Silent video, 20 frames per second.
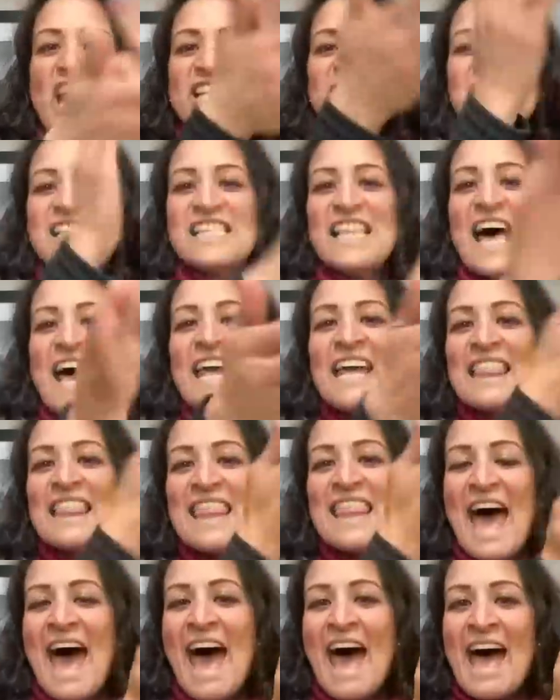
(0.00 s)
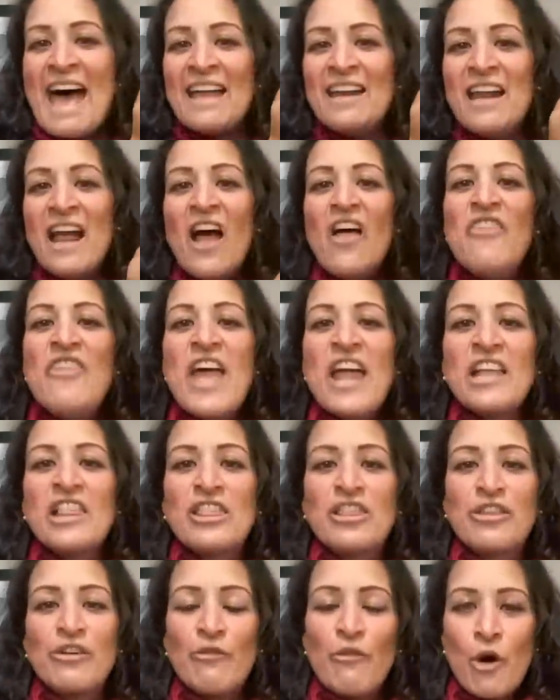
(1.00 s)
Just like that, they
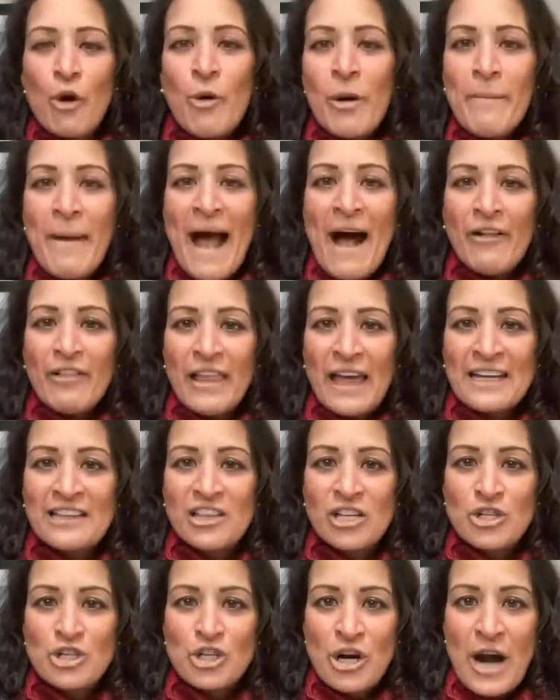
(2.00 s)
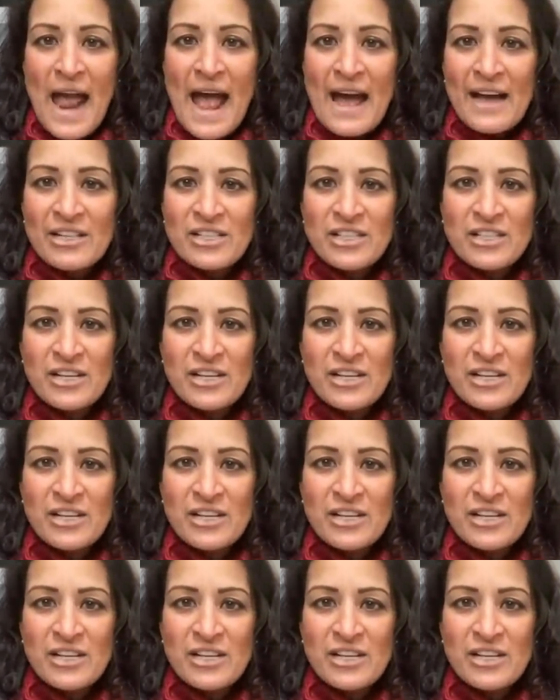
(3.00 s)
threw him out like the trash.